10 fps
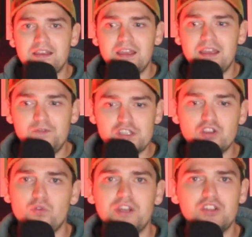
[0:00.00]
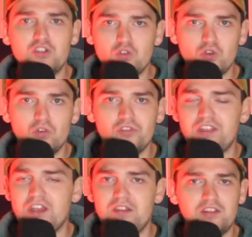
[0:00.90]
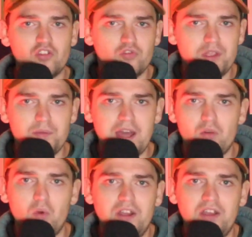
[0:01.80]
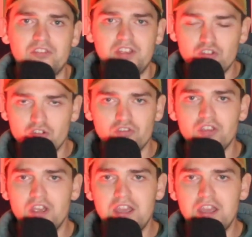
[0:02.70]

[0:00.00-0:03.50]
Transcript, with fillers: if he's scoring two goals, then it doesn't really matter what else he does.